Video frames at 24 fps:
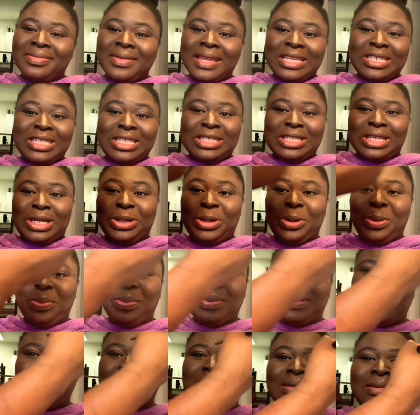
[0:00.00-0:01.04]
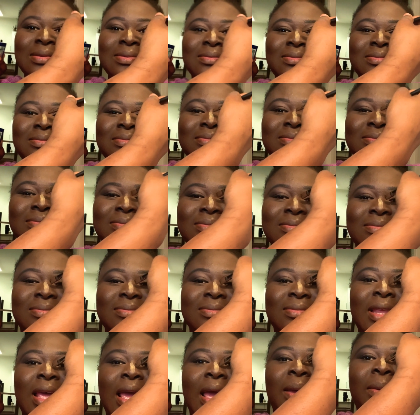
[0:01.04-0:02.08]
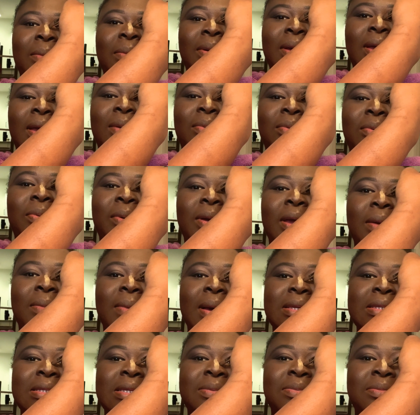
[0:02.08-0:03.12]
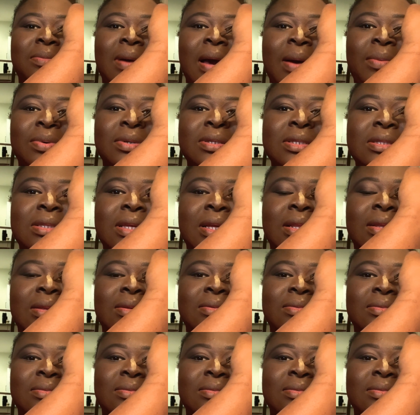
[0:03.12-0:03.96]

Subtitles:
She said don't post it. Pay pour payer ma c'est pas poster.